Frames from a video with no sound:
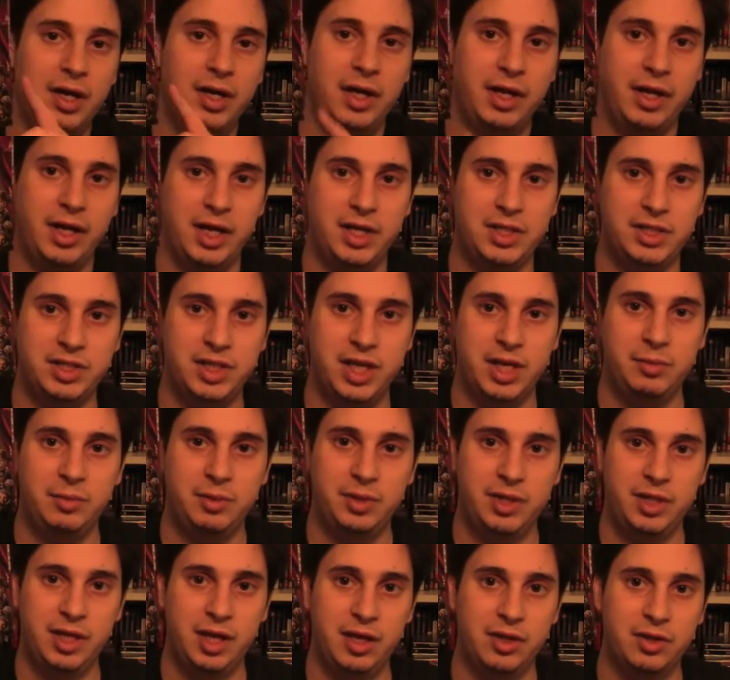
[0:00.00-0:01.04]
like I said
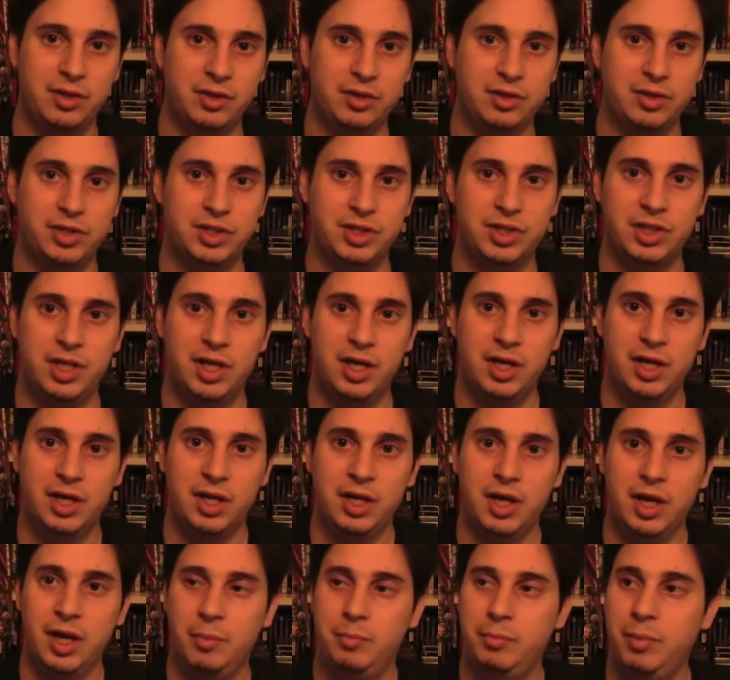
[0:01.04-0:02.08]
with the others,
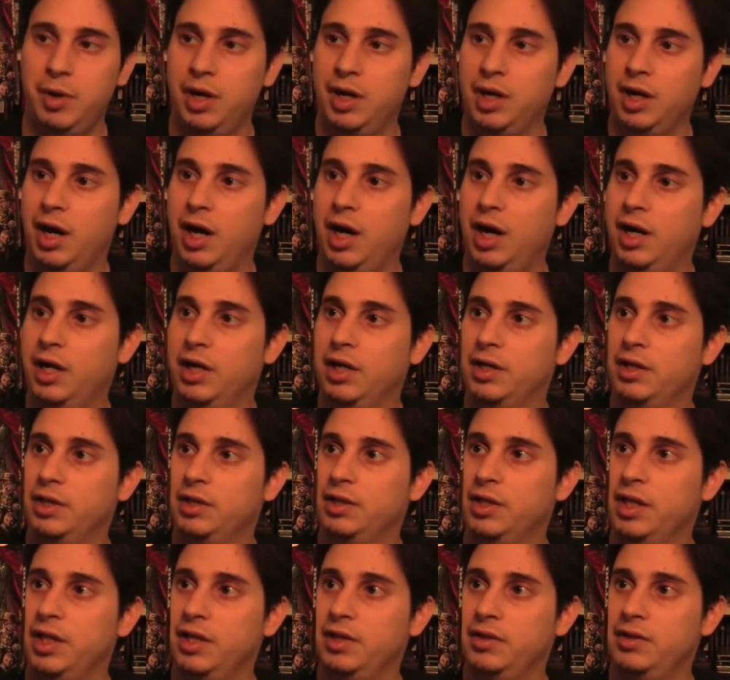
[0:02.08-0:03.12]

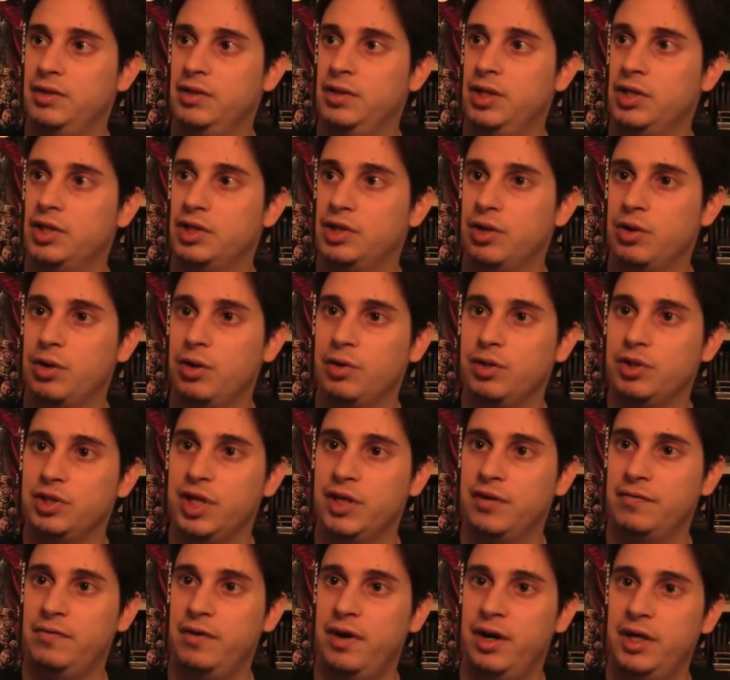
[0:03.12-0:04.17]
but this girl is
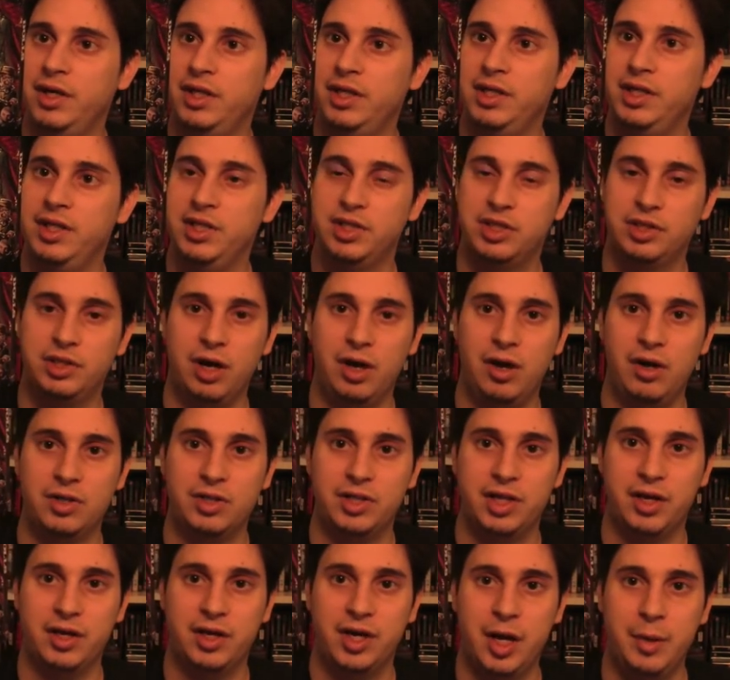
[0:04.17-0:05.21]
like finding these dolls
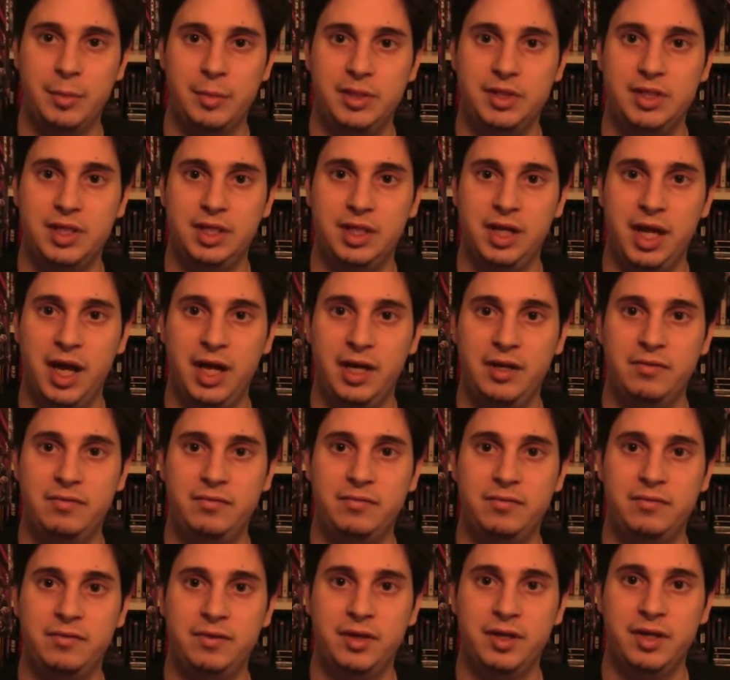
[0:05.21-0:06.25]
that are coming to
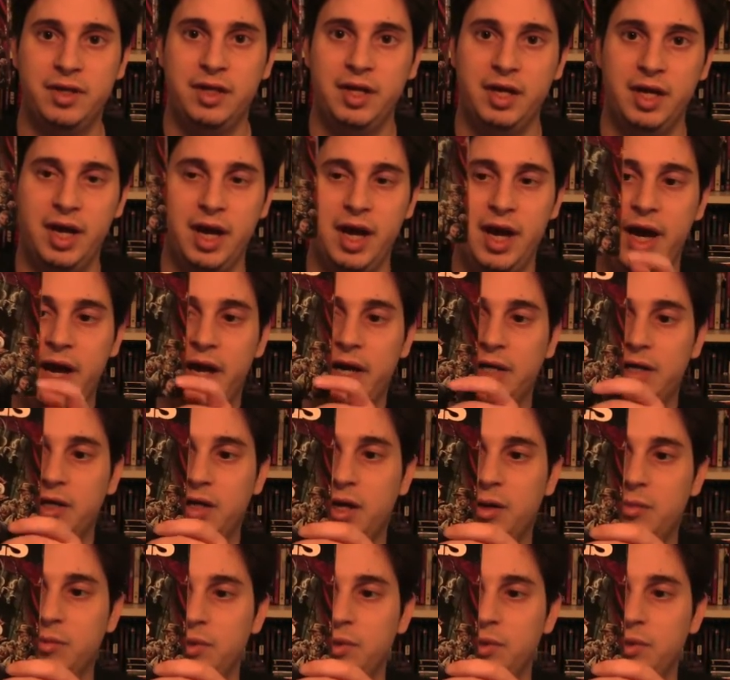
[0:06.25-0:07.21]
life, and